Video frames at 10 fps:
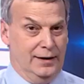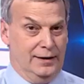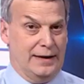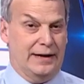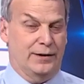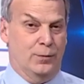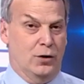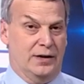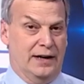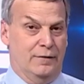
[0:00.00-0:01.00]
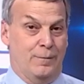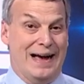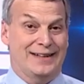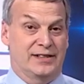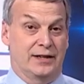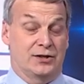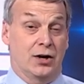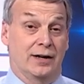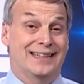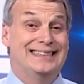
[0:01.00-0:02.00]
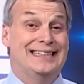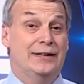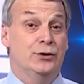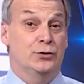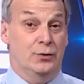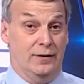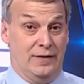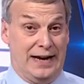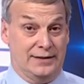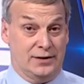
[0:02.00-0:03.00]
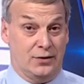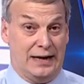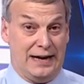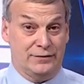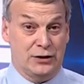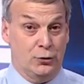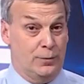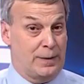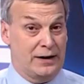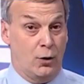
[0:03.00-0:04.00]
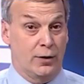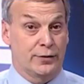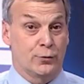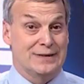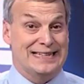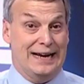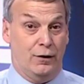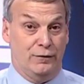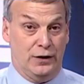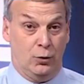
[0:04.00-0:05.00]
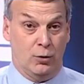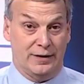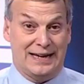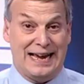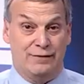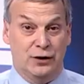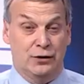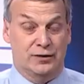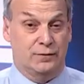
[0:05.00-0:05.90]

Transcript: Thank you, Brooke. And if Bassett is going to continue to advance, they'll have to do it by going through Daleville, where the Cavaliers